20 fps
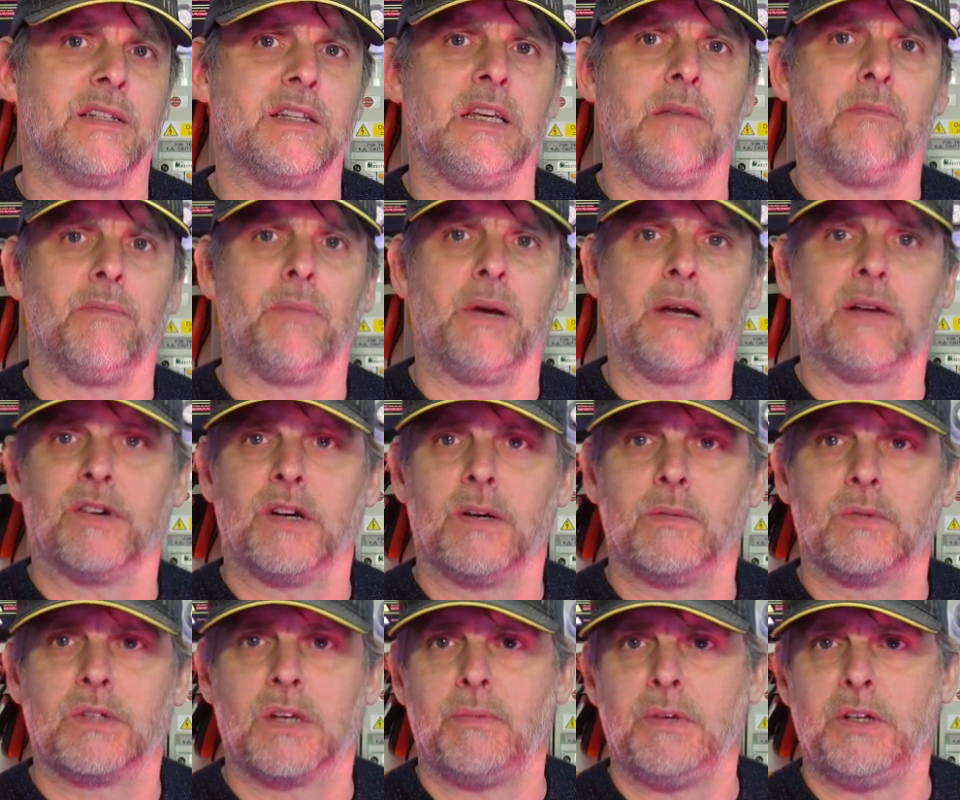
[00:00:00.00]
the big
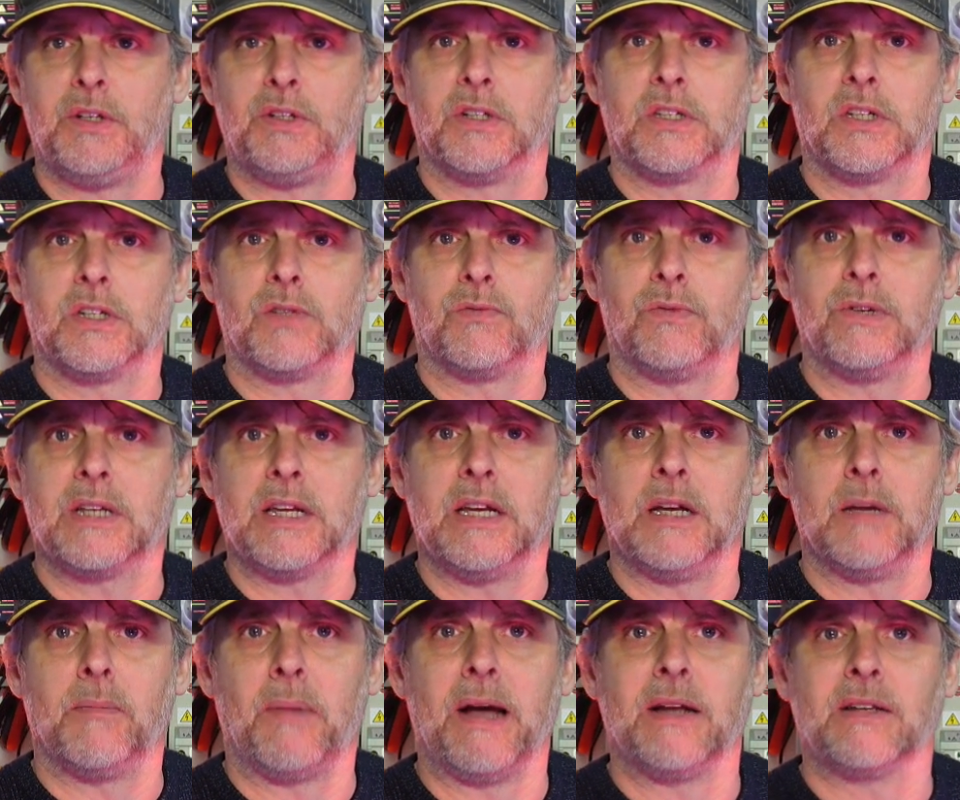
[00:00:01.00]
firms can be just as risky
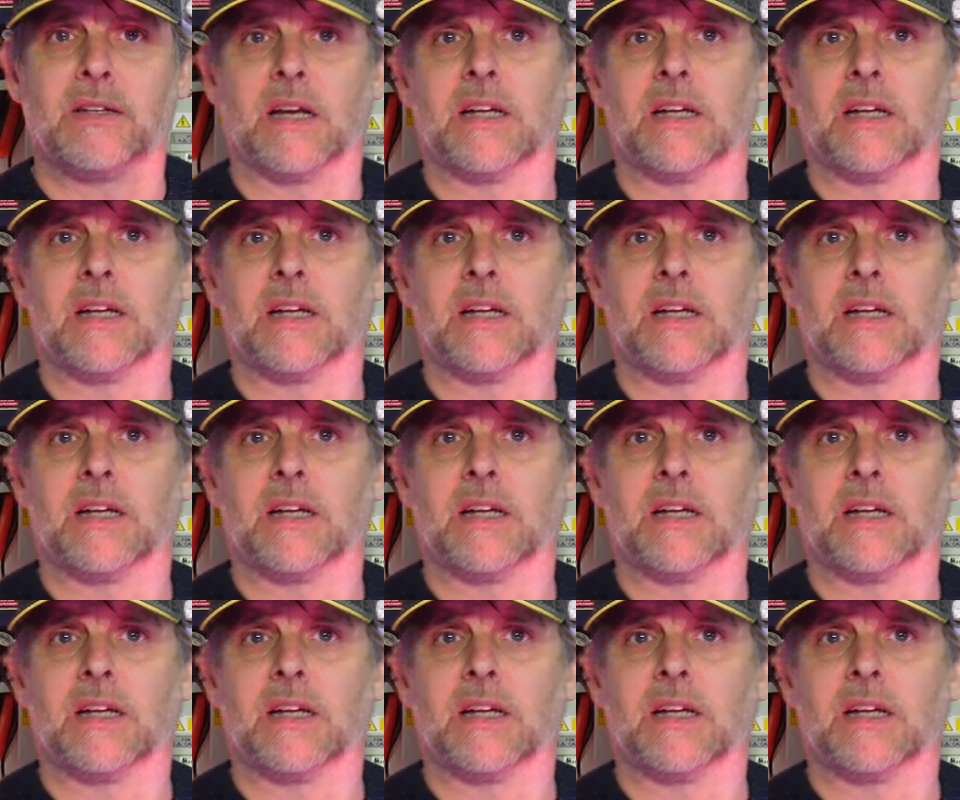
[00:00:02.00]
a bet